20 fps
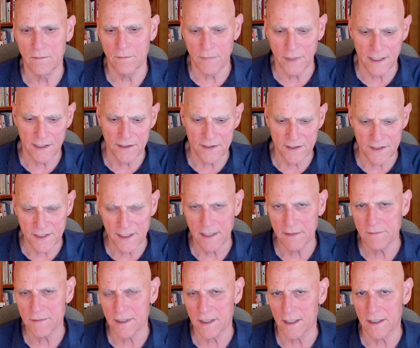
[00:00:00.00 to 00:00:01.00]
But at the
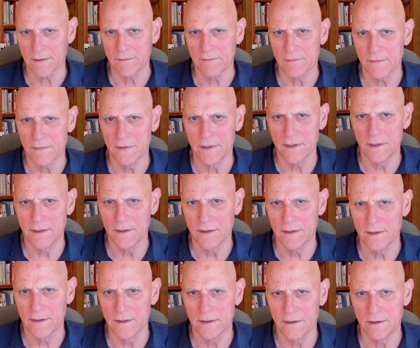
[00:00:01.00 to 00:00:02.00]
same time,
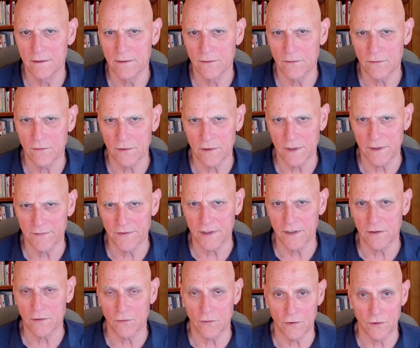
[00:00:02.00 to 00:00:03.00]
we're living
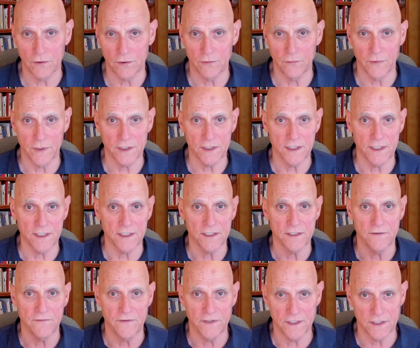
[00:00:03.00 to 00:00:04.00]
in a world in which these
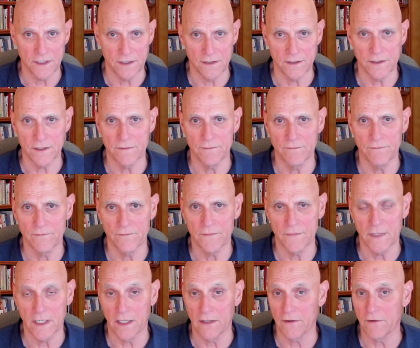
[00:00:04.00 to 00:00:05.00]
divisions
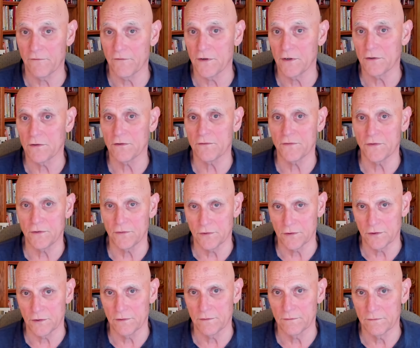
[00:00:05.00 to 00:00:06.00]
and the fear of the
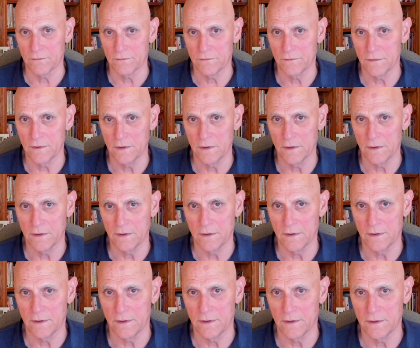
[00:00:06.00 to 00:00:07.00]
future.
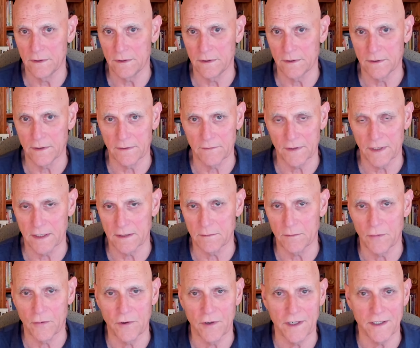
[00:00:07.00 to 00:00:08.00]
I've got a
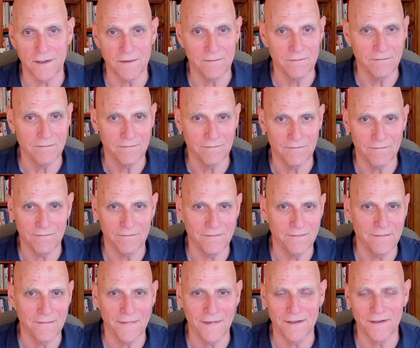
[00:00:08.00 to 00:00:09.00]
boy
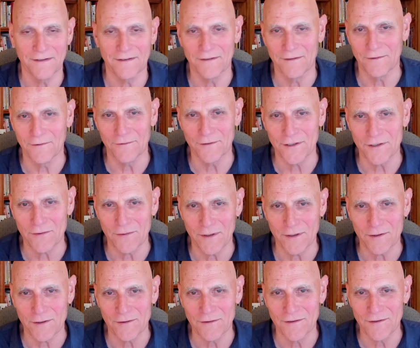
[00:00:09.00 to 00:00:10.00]
who
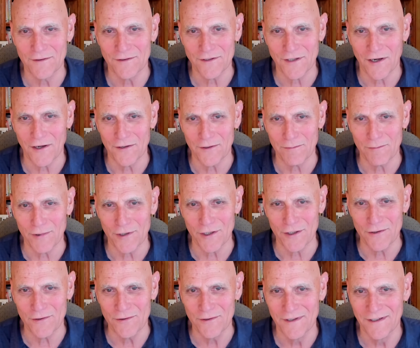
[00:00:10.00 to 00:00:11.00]
has gone to
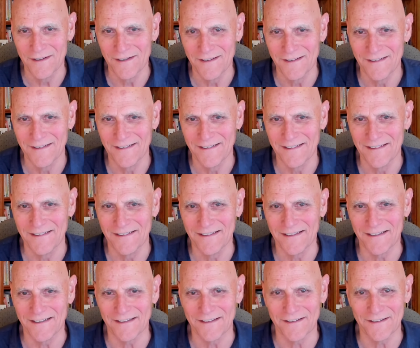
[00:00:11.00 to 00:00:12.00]
Purdue,
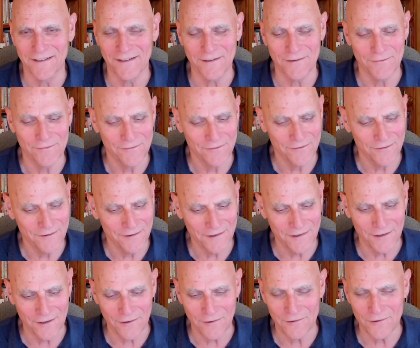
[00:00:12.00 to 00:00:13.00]
and
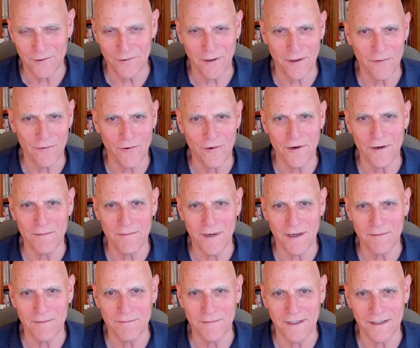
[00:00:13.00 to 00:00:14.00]
do I worry
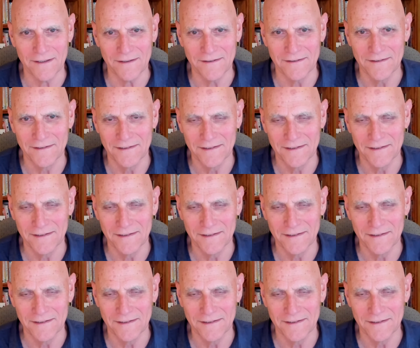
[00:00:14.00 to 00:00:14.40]
about my